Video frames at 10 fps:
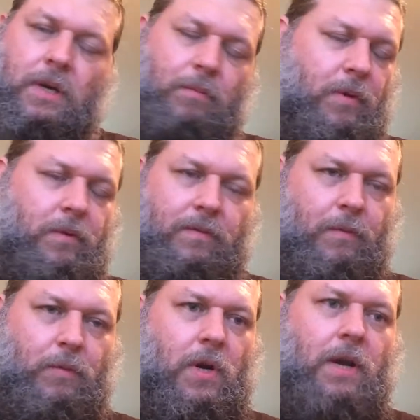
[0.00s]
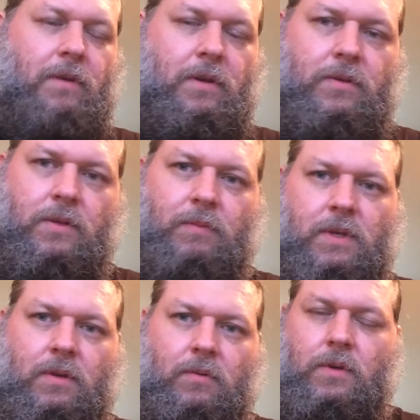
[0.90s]
or if I'm driving or something,
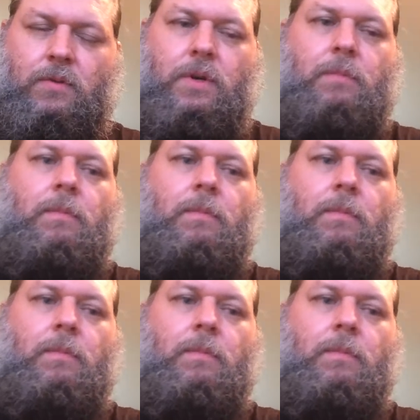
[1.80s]
don't want to drip,